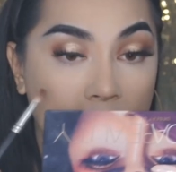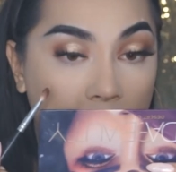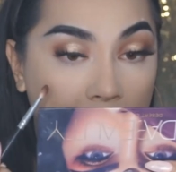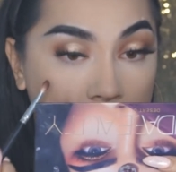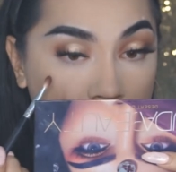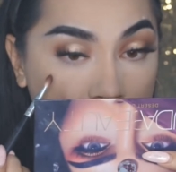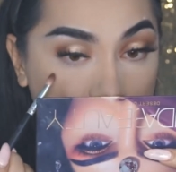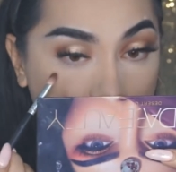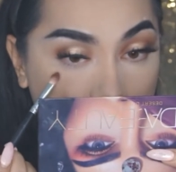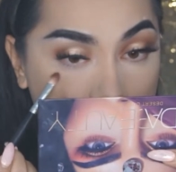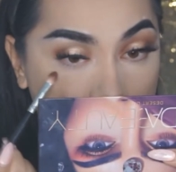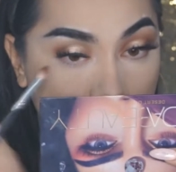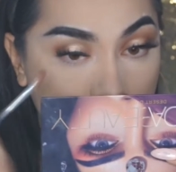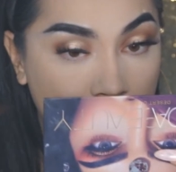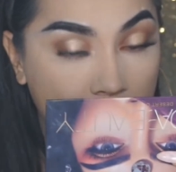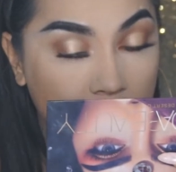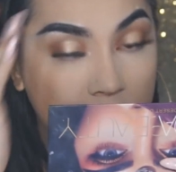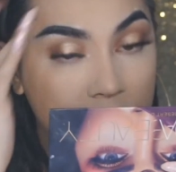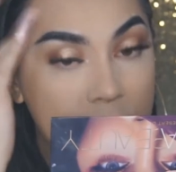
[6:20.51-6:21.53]
And I'm just going to
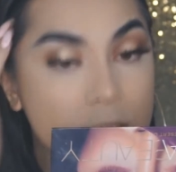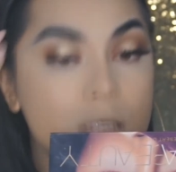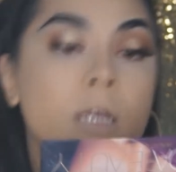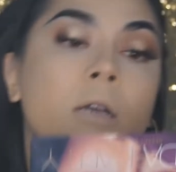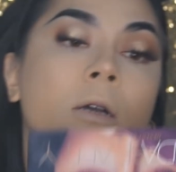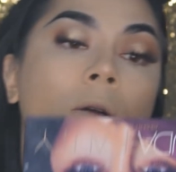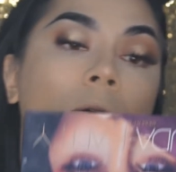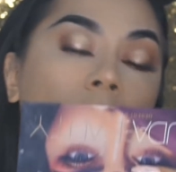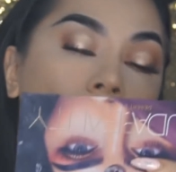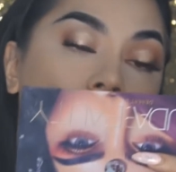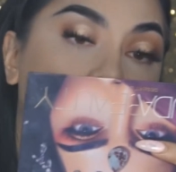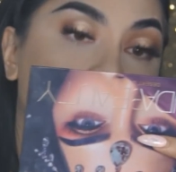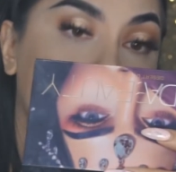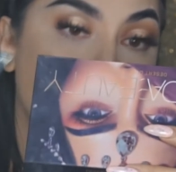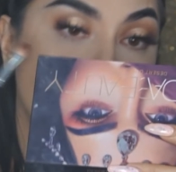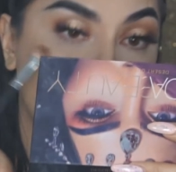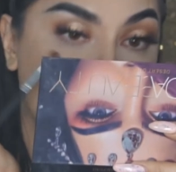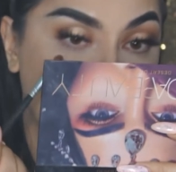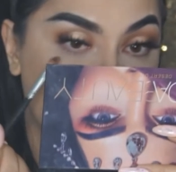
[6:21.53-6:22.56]
focus
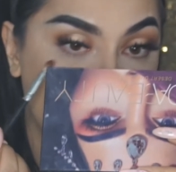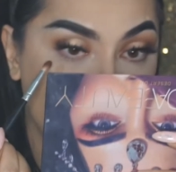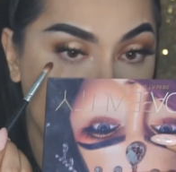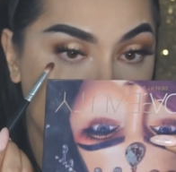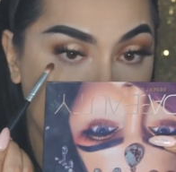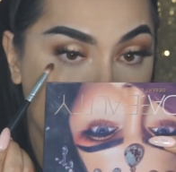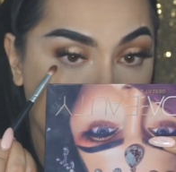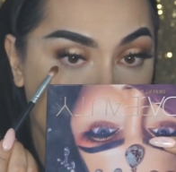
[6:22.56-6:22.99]
Oud on